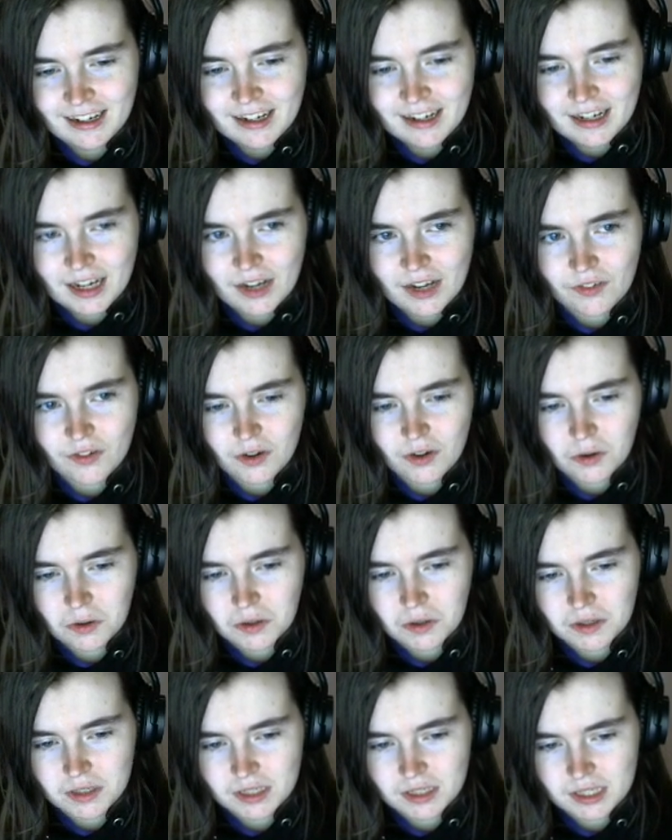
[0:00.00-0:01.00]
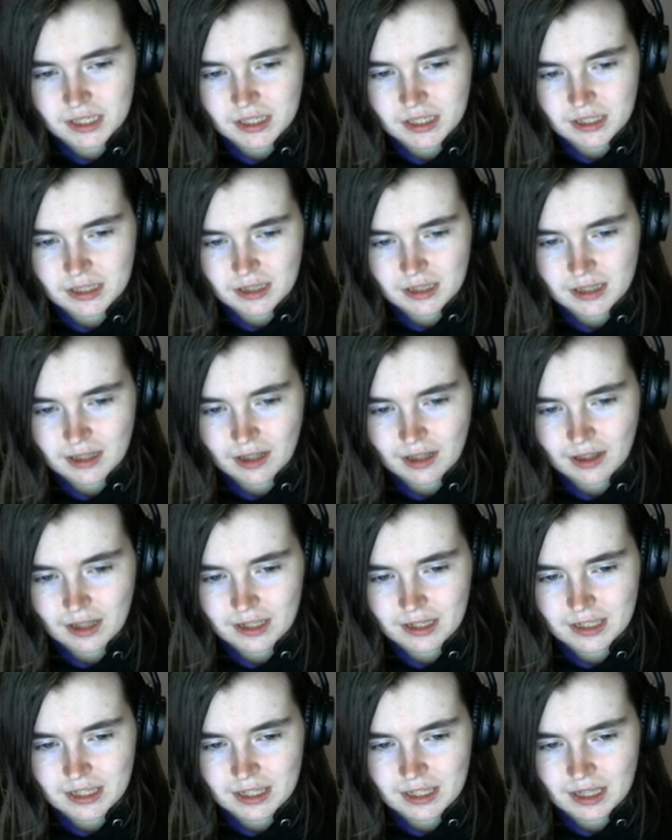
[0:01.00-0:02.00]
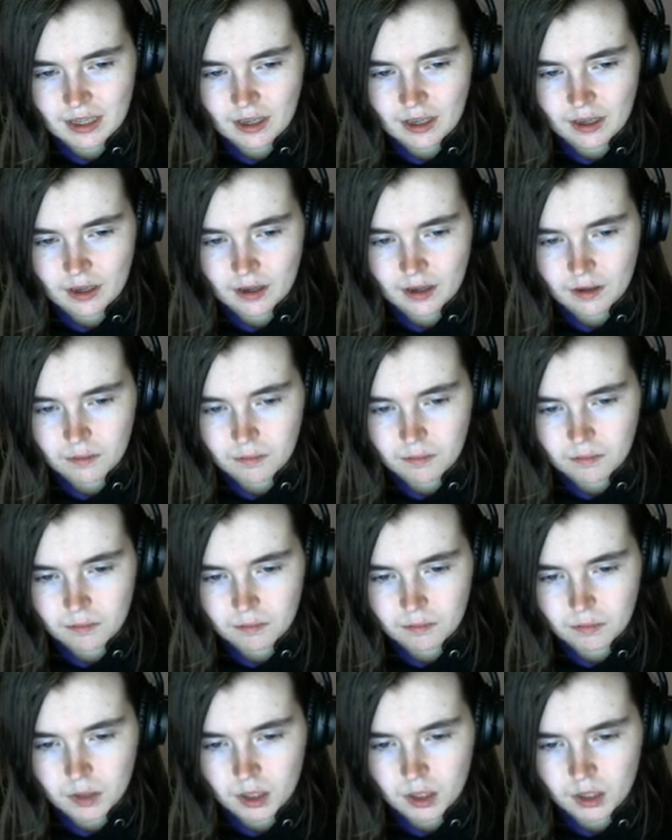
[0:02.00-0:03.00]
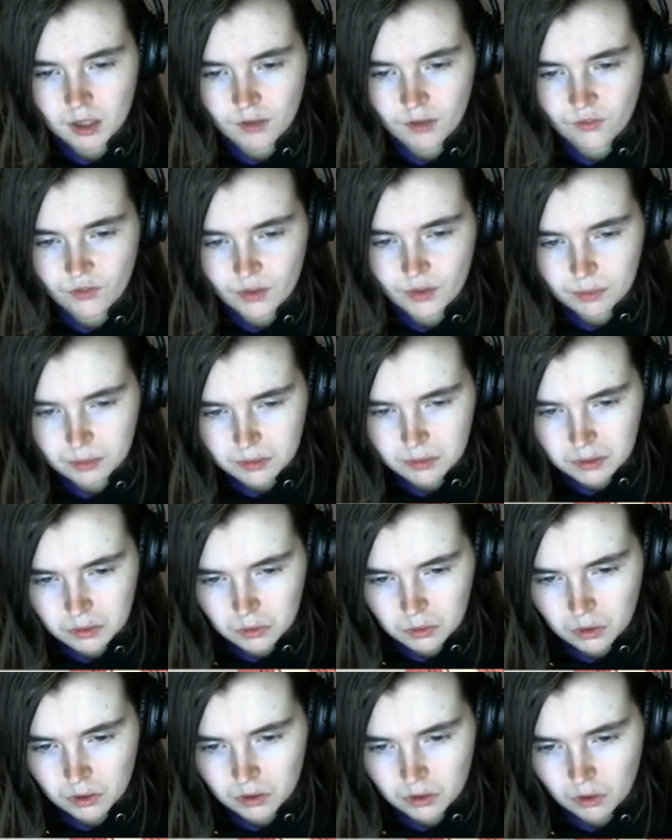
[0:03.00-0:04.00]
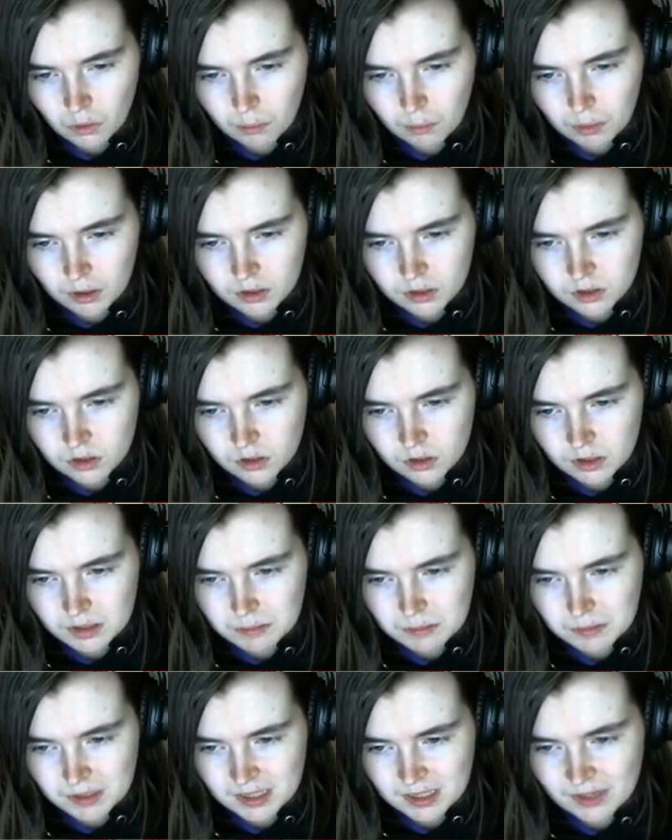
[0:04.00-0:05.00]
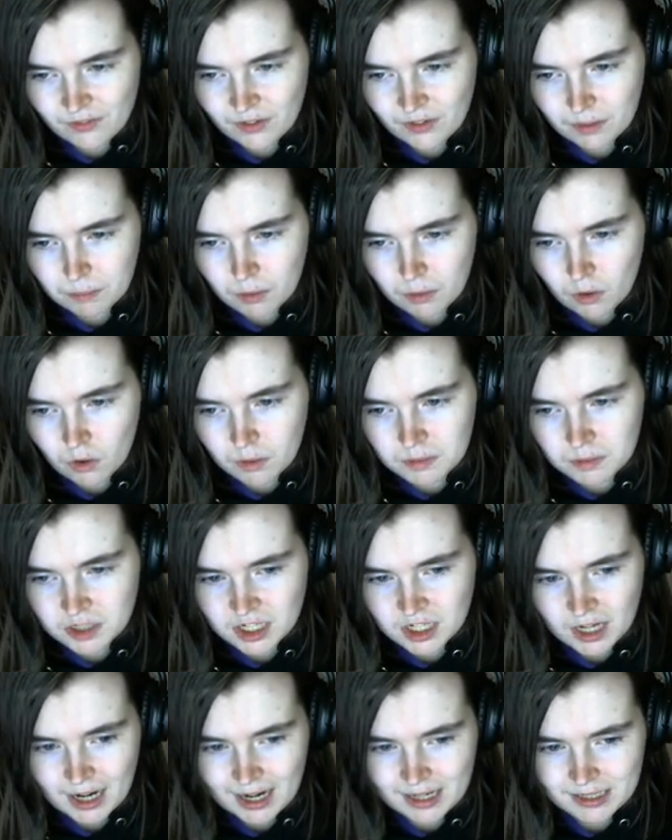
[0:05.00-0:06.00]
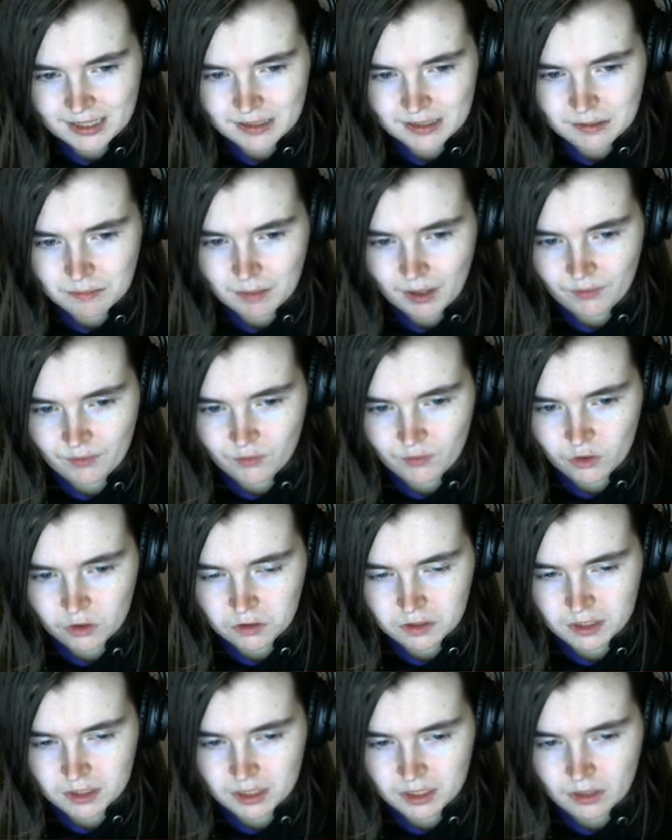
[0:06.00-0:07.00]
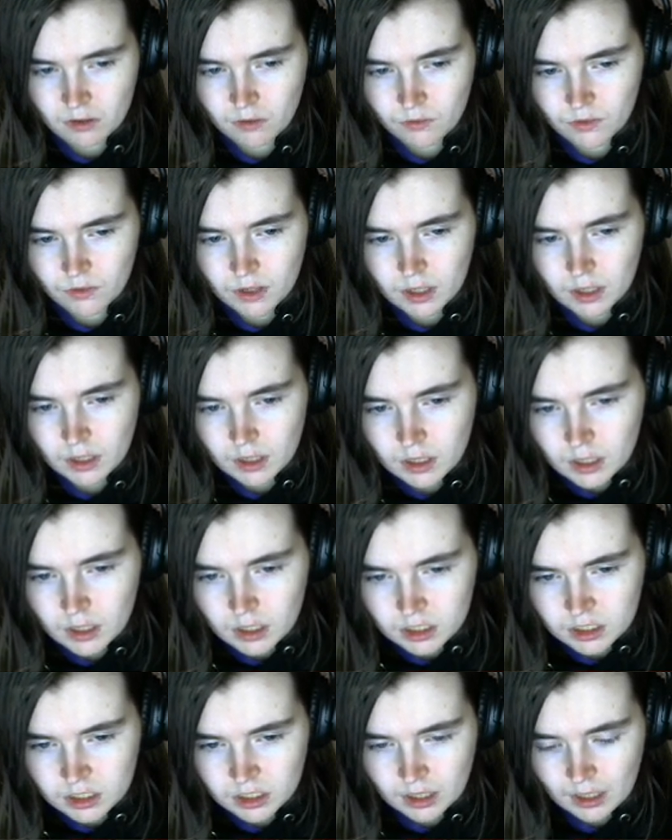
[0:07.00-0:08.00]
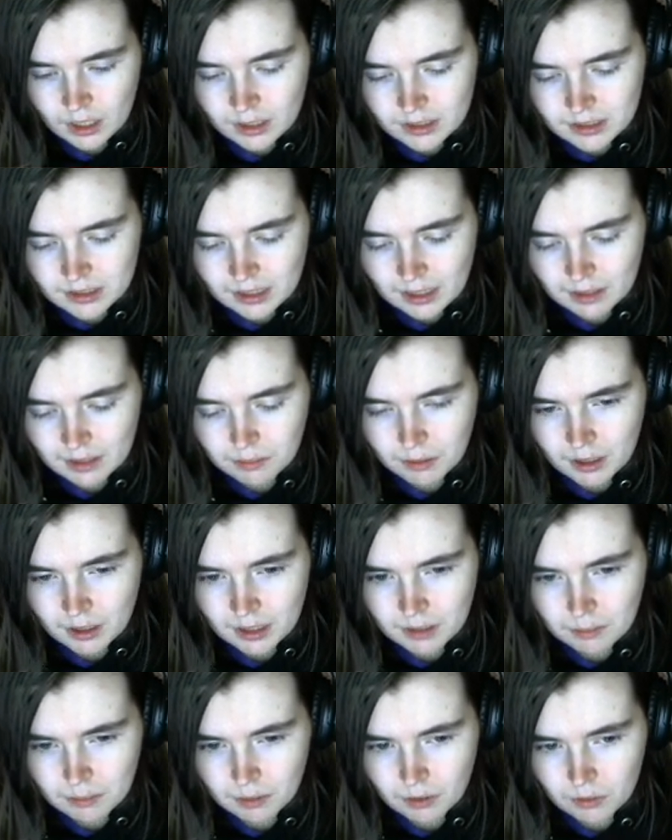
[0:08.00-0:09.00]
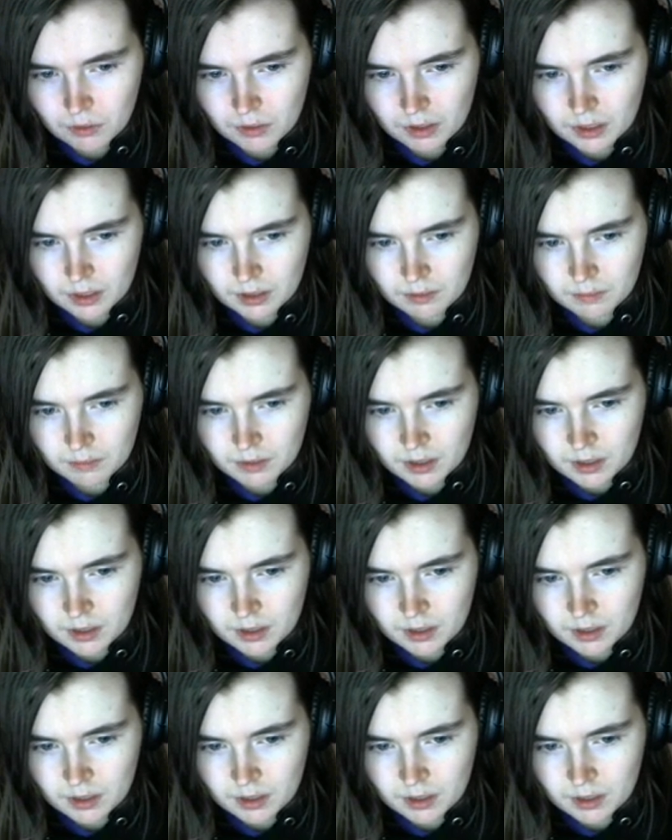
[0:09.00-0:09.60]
Of course. Now let's see. Monica flips through her notebooks to the specific poem she has in mind for herself. She then stands behind the podium.